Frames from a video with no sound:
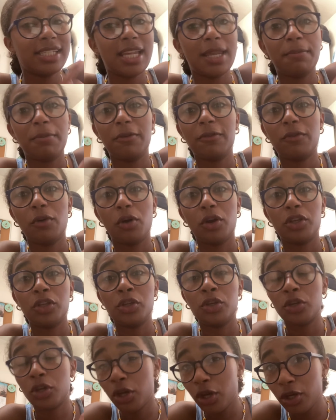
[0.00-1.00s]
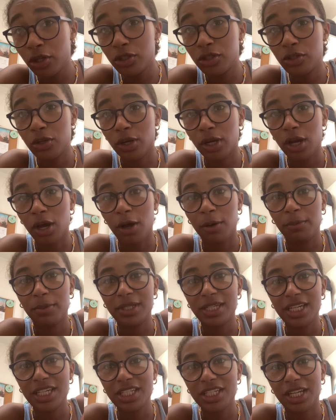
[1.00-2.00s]
before, you could do a
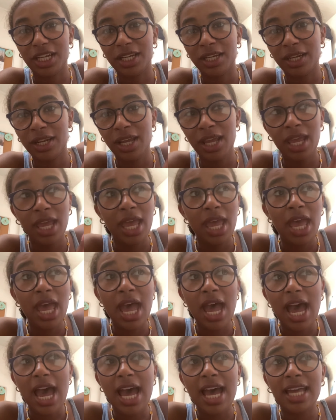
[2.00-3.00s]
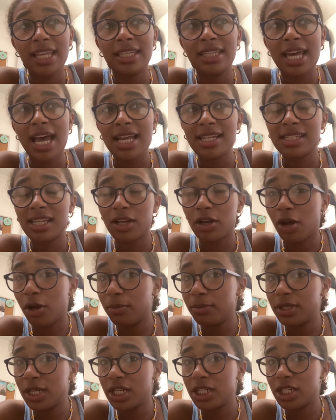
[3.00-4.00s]
competition, and that's a
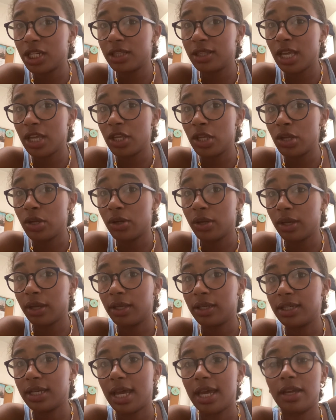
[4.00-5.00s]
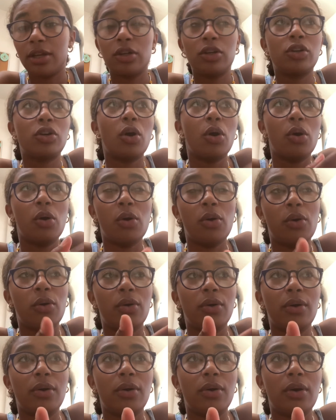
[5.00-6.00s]
competition that you could go
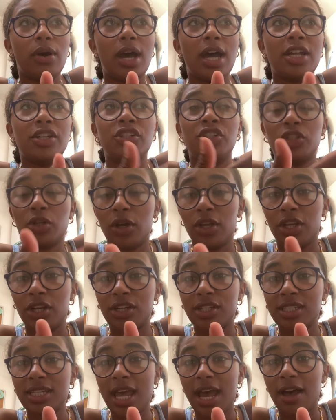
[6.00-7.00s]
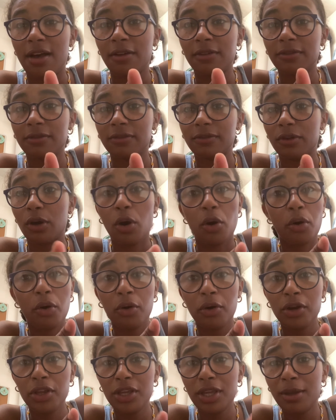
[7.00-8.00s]
and join yourself,
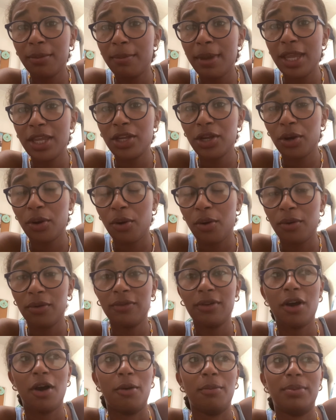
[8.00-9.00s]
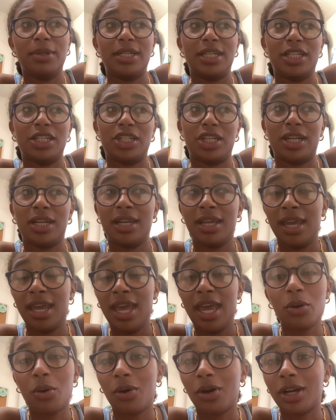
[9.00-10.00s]
or you can make your own competition.
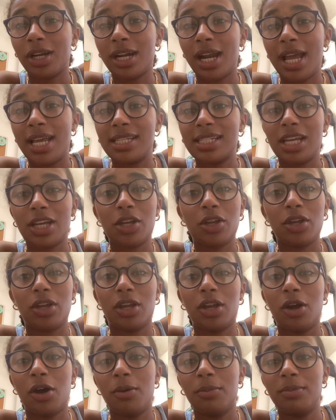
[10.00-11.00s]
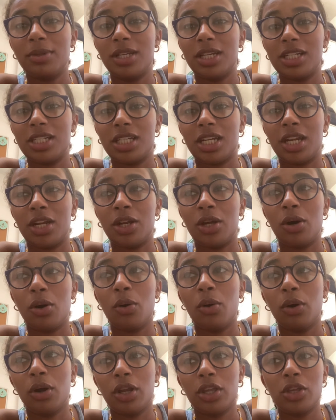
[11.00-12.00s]
Organize a cooking competition,
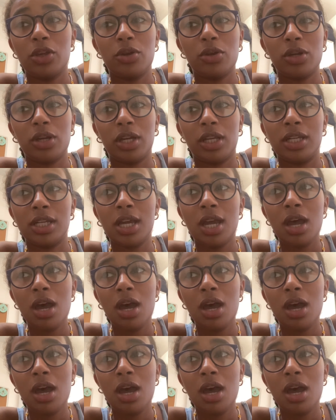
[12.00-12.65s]
or you could